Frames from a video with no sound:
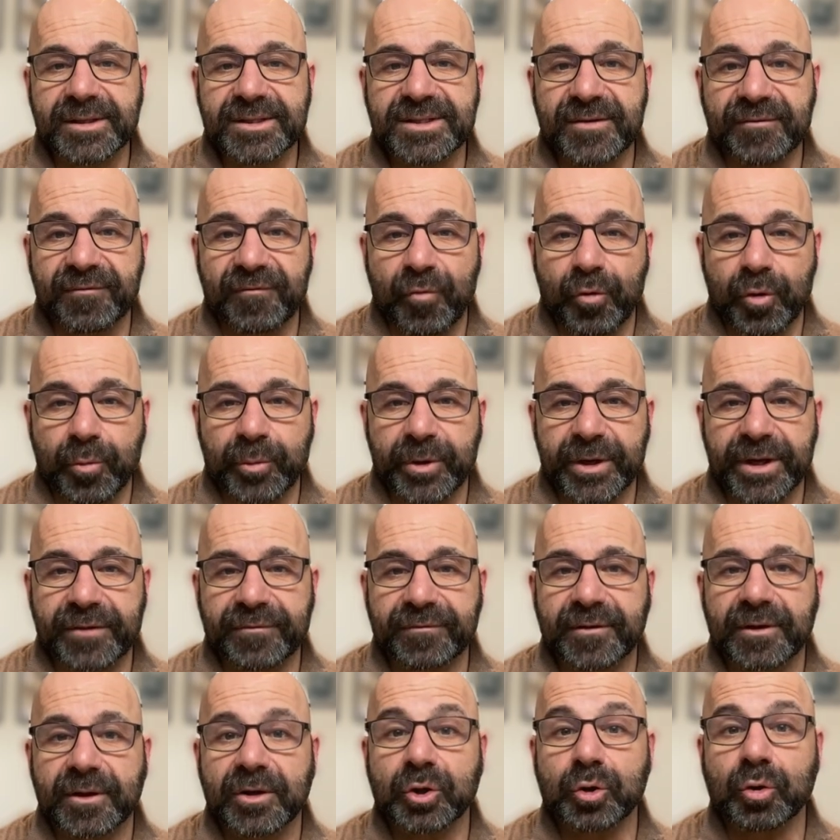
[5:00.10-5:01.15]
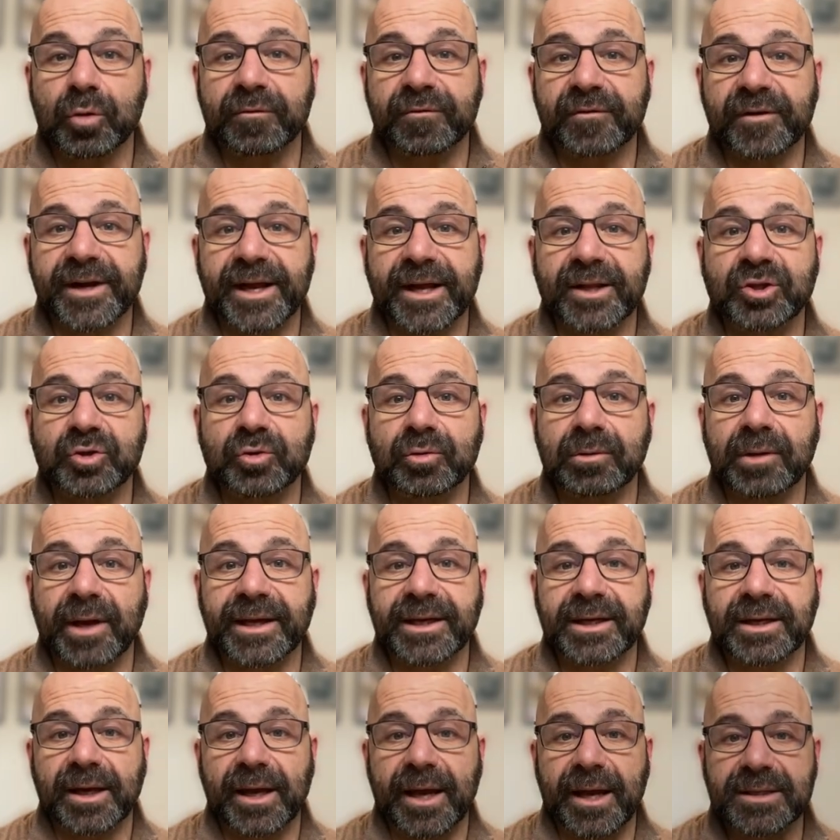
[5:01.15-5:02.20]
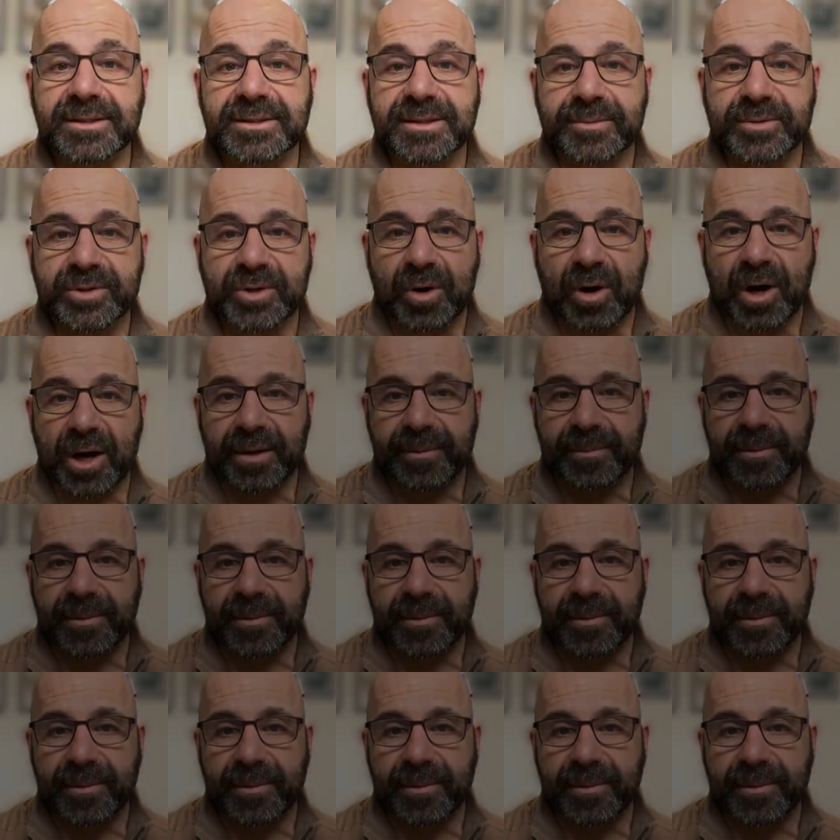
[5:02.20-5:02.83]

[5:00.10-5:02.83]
this informative, don't forget to like and subscribe.